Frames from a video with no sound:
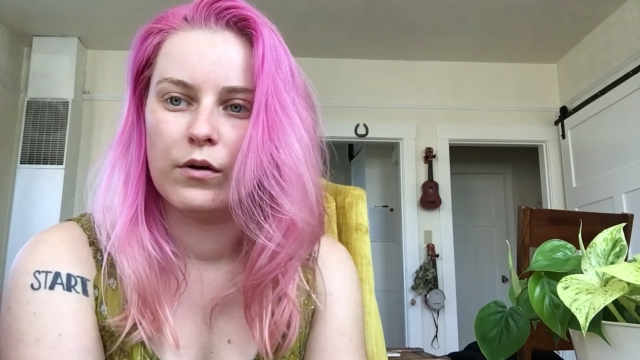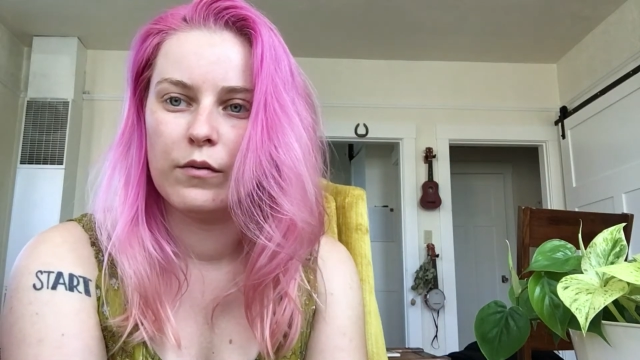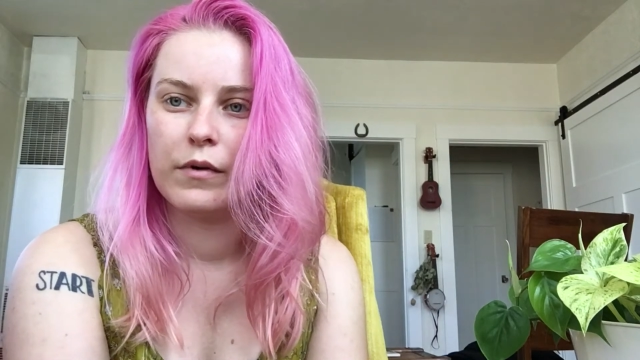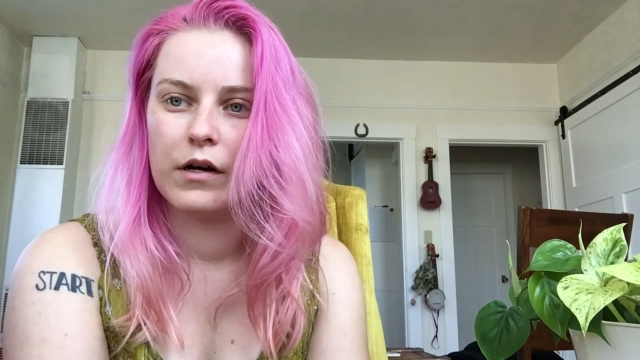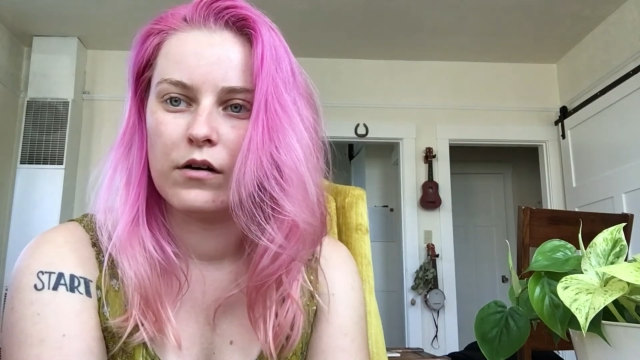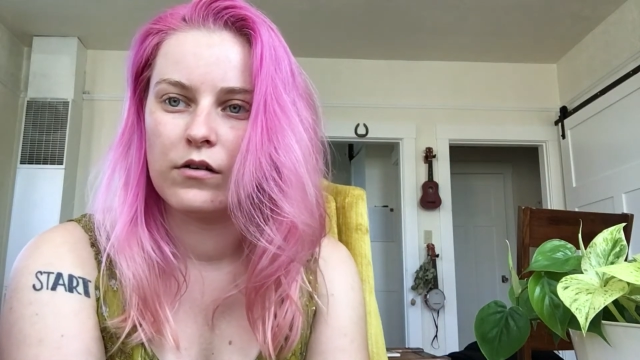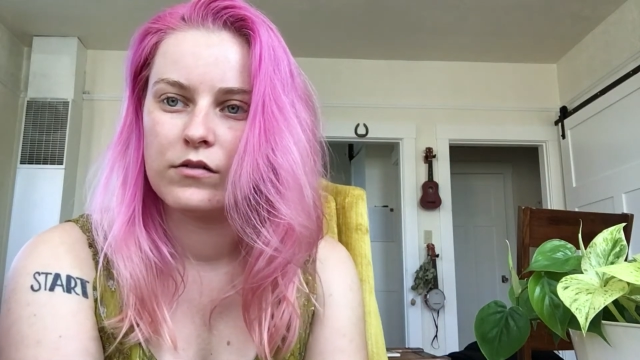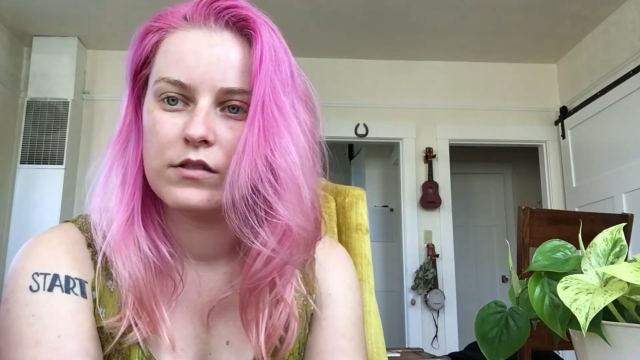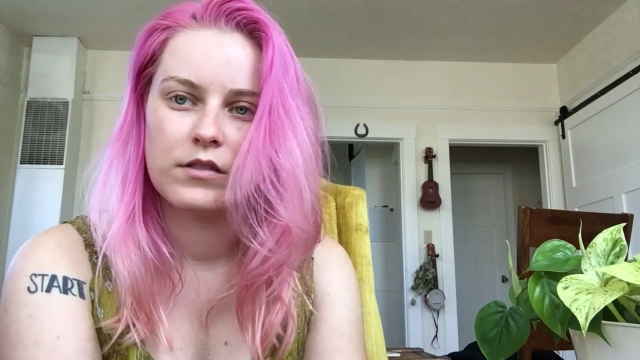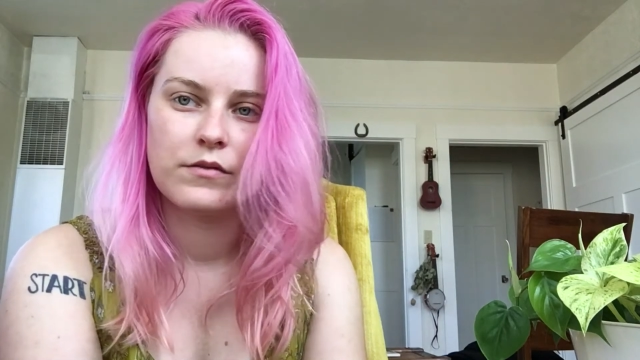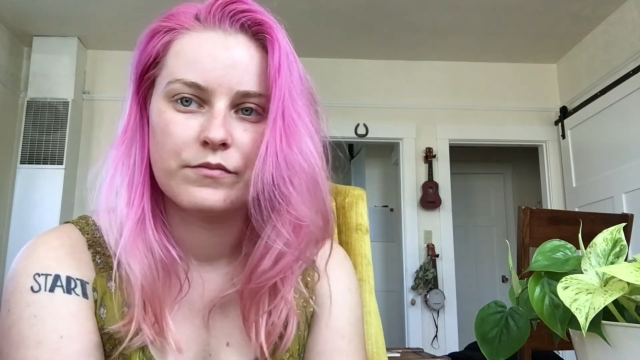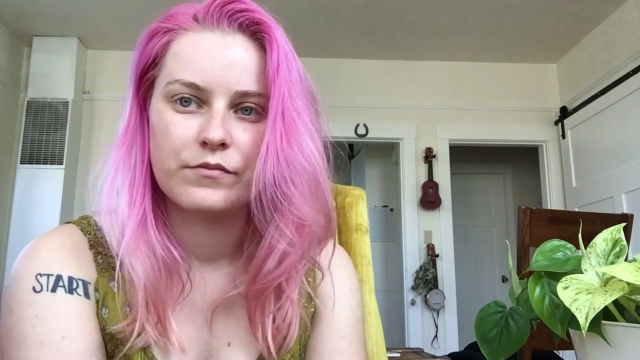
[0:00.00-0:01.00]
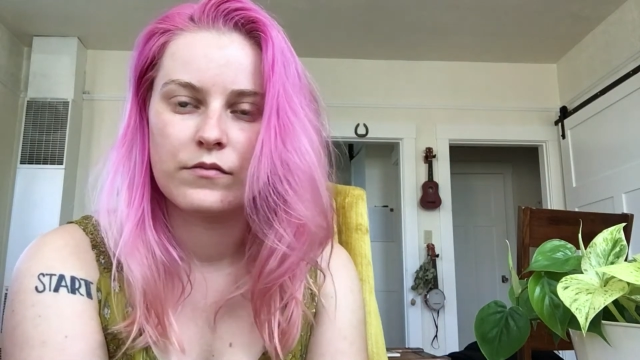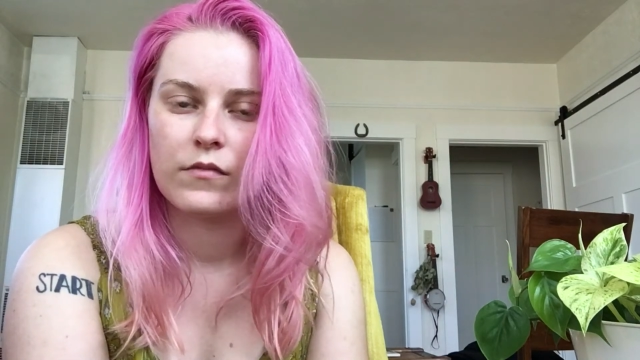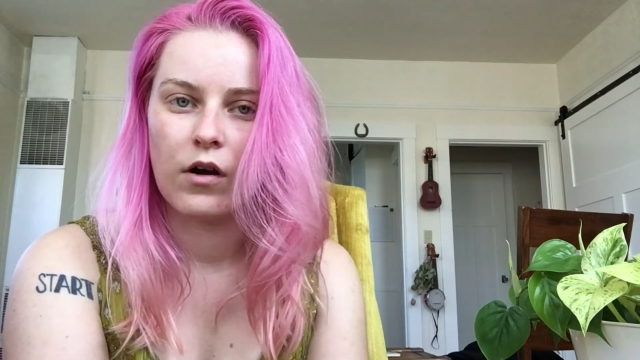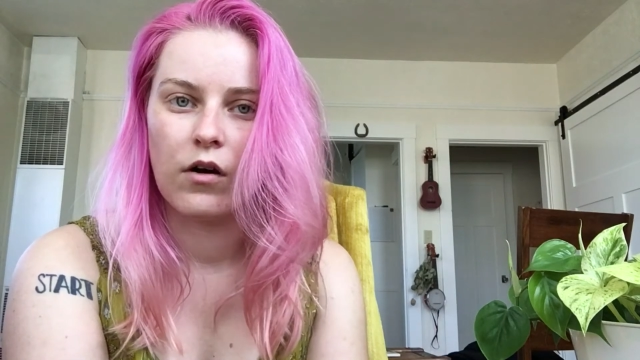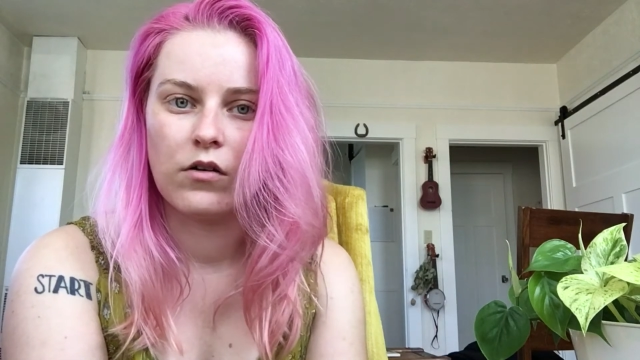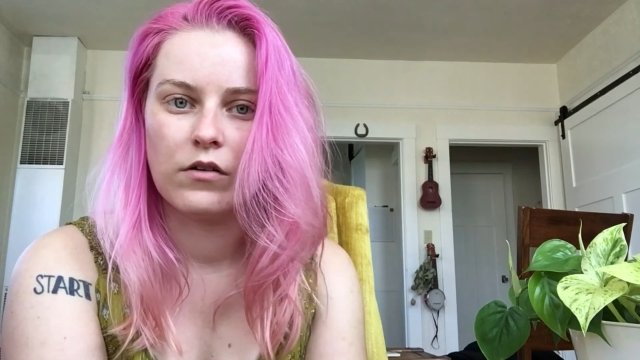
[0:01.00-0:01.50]
about
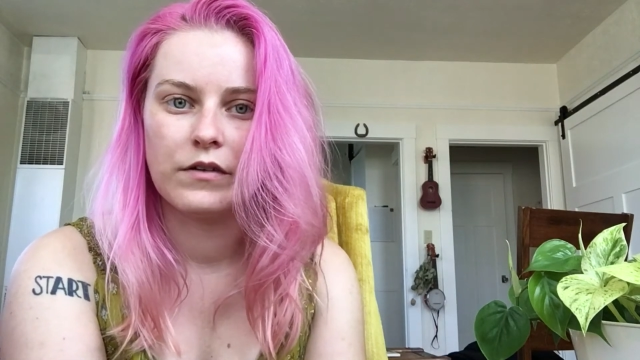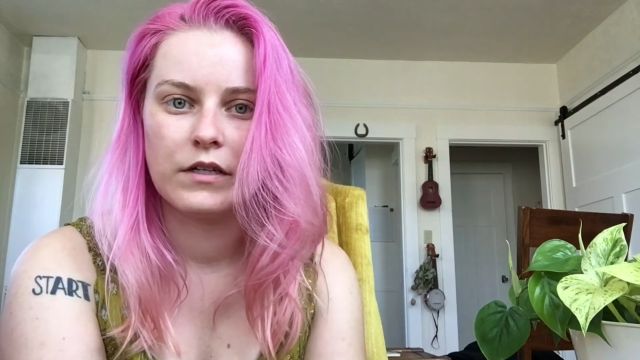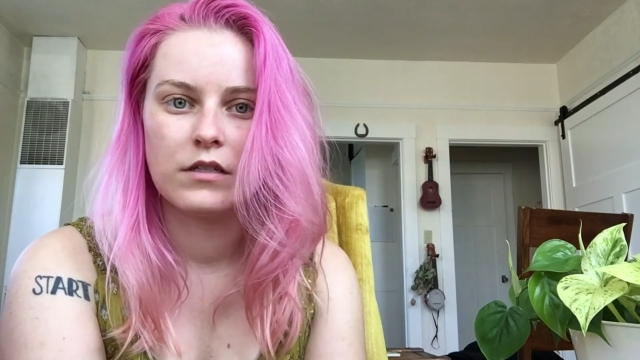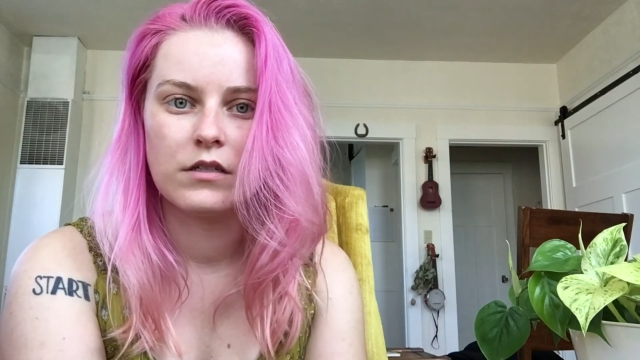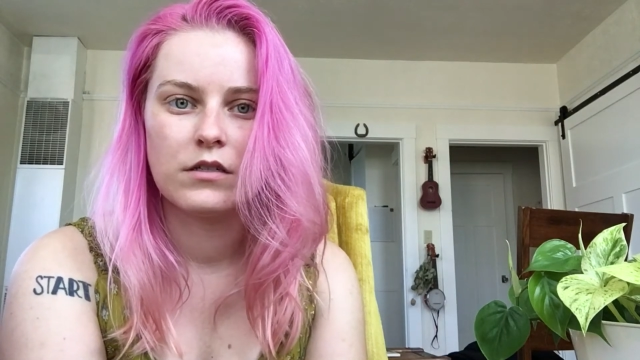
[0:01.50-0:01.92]
all of it.